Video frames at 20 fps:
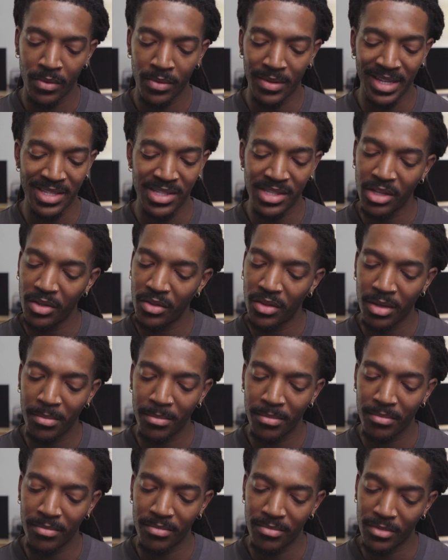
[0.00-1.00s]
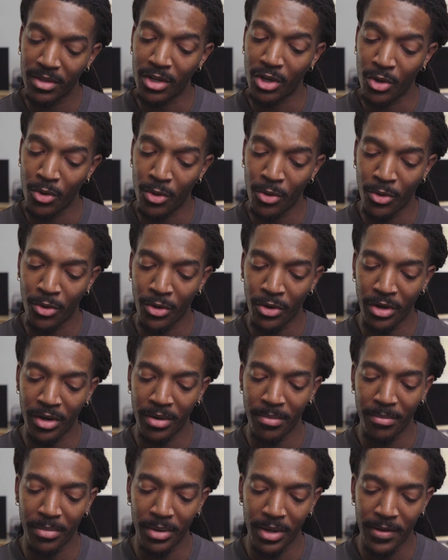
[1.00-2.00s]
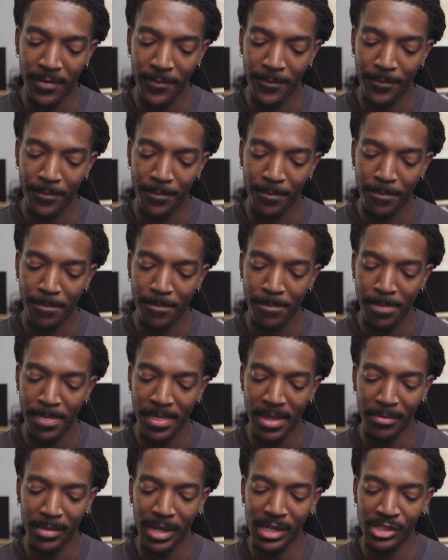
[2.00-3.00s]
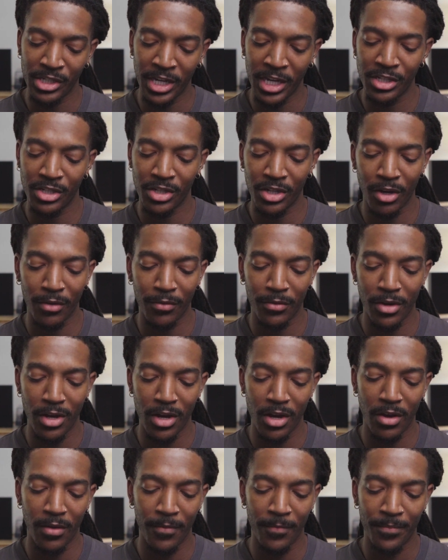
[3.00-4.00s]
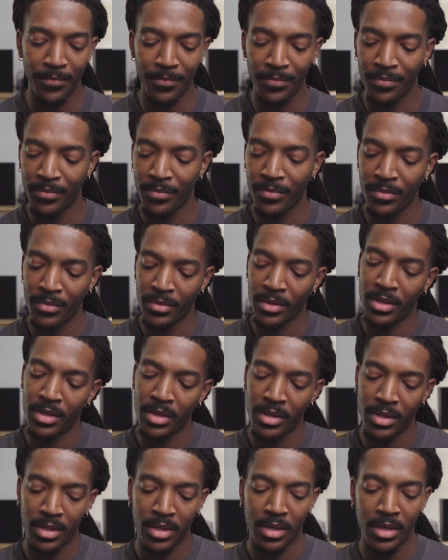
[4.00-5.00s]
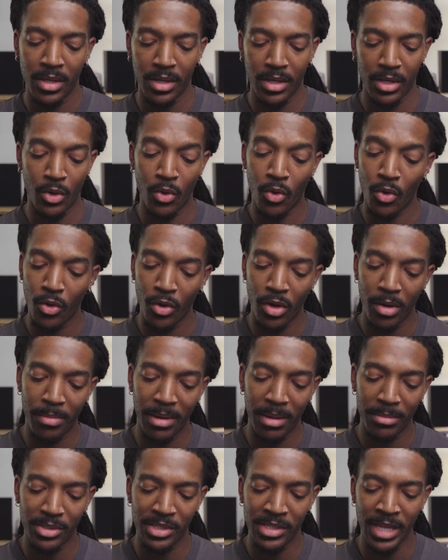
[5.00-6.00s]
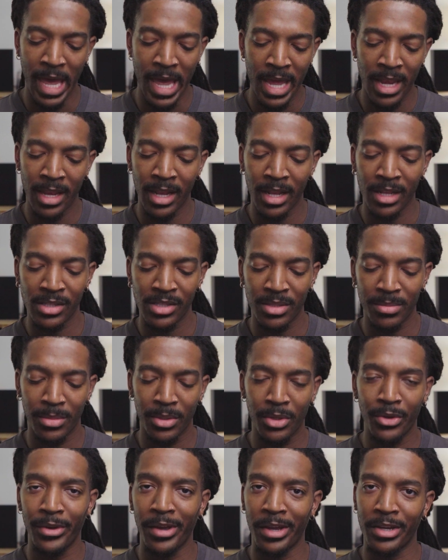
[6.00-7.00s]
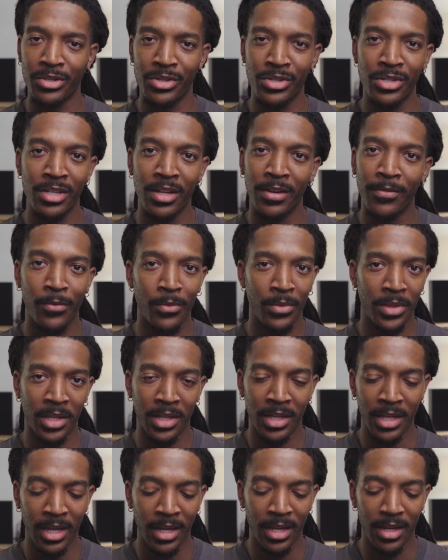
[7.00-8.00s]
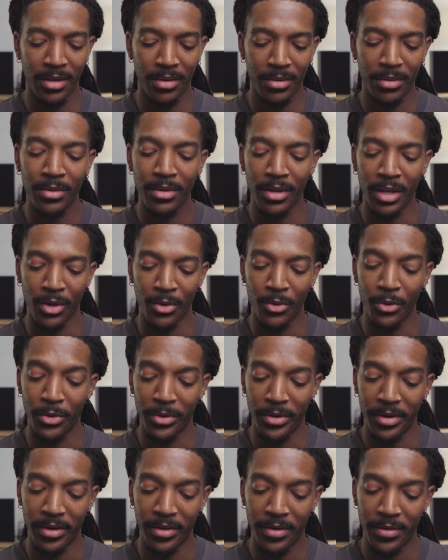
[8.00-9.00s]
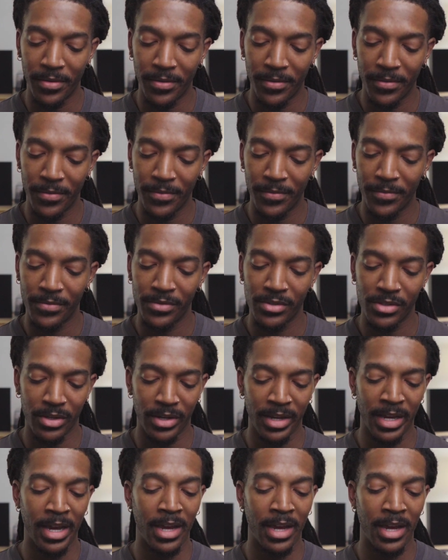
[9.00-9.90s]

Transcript: That's still the chord, but I'm not changing the overall chord, but I'm just adding in some little extra stuff within that chord. So